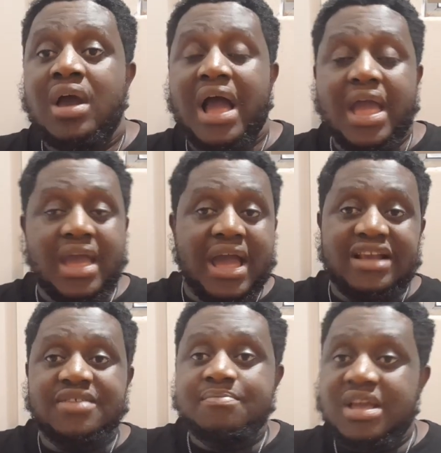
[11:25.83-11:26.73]
I
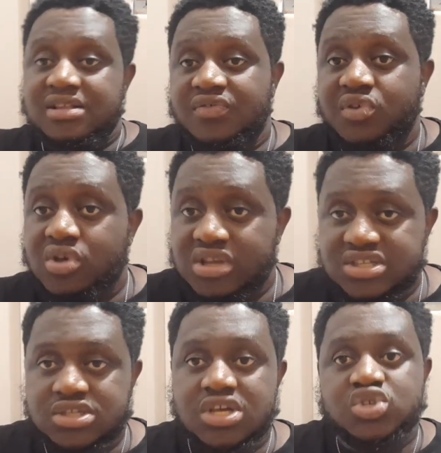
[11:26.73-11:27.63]
didn't make the video
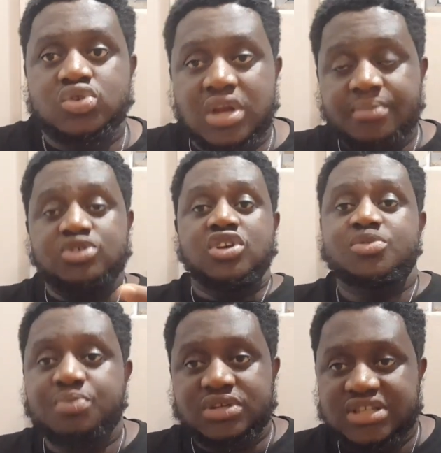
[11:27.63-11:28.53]
yesterday, so let me
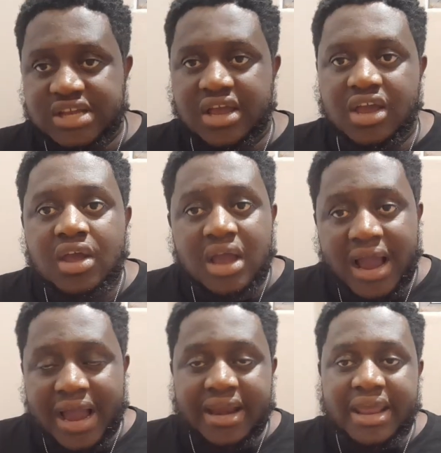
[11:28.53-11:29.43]
just put it here
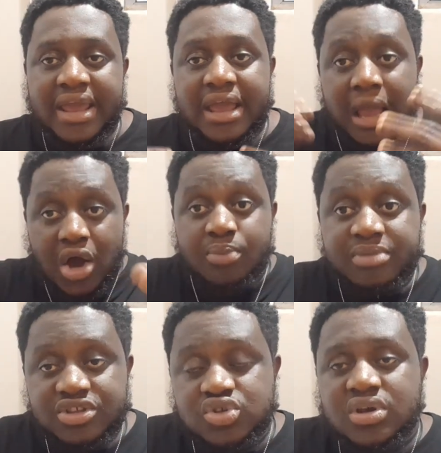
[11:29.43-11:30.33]
and
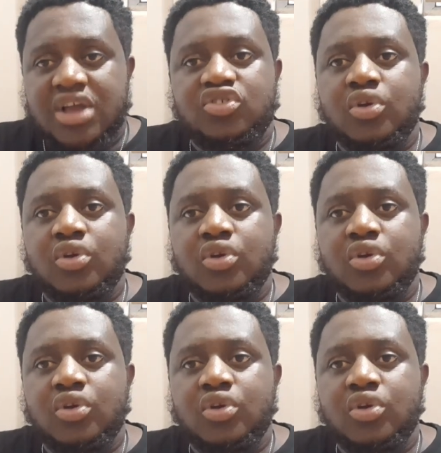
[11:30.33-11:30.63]
update you guys.